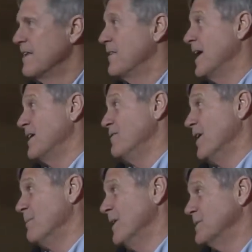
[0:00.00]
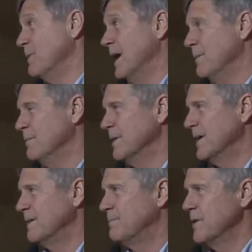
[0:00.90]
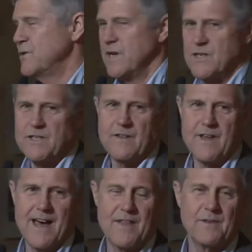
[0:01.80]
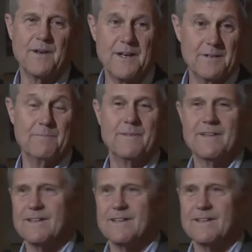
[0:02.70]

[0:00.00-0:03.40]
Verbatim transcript: Thank you very much, Bob, and my appreciation to the Athenaeum.